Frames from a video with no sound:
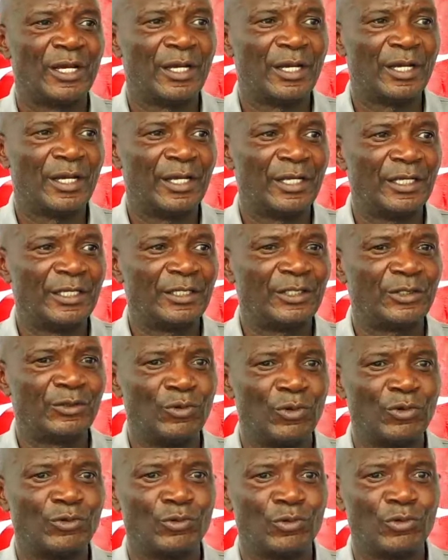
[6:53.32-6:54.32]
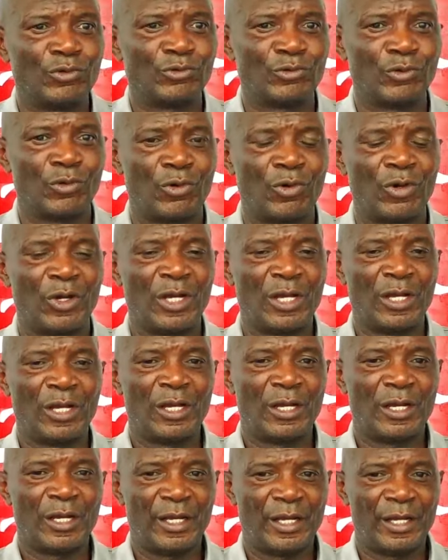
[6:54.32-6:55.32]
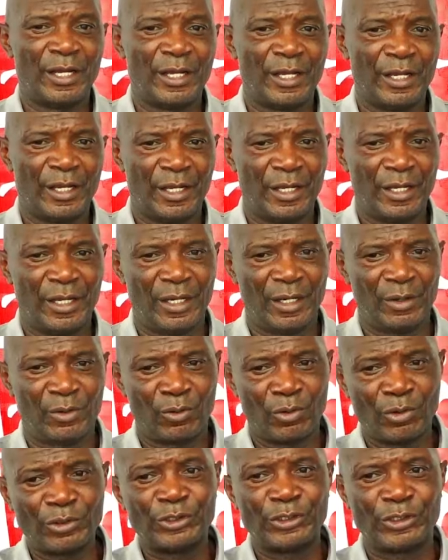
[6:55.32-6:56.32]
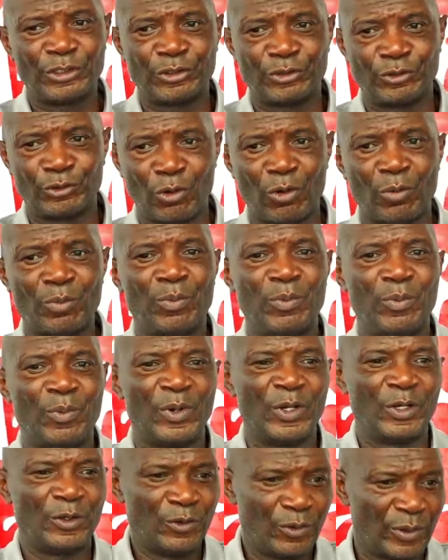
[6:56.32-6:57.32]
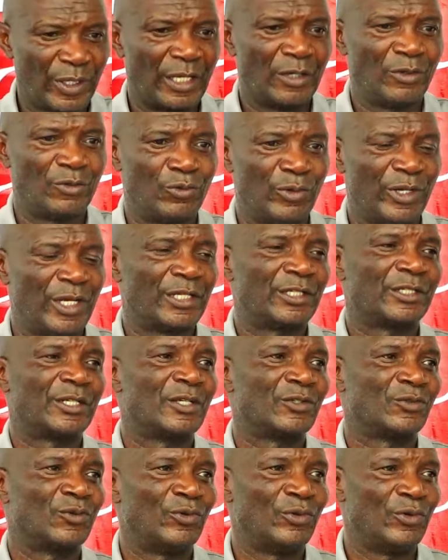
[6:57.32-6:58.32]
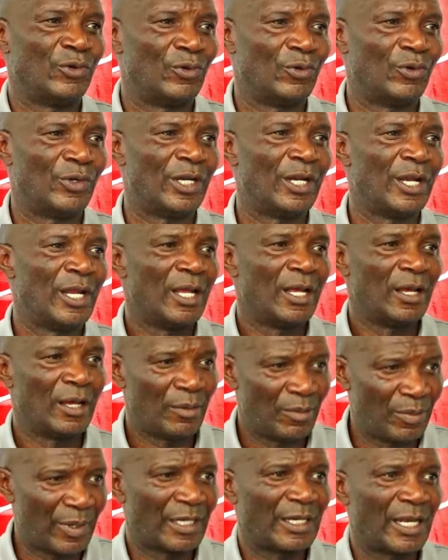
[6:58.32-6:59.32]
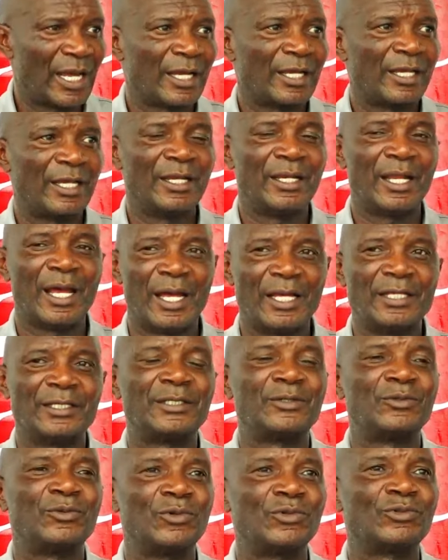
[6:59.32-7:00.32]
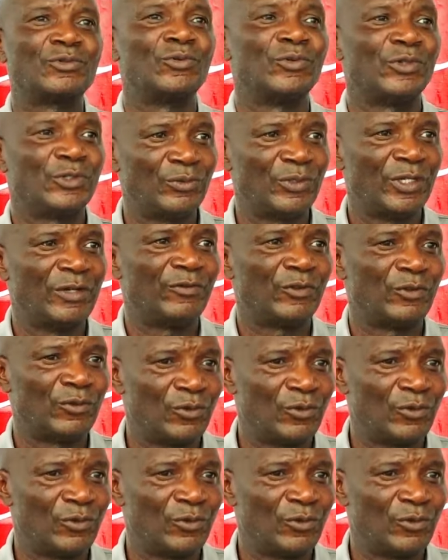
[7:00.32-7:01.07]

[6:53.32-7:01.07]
It's not also a coach's job. You can do extras on your own. But again, us also, we should have to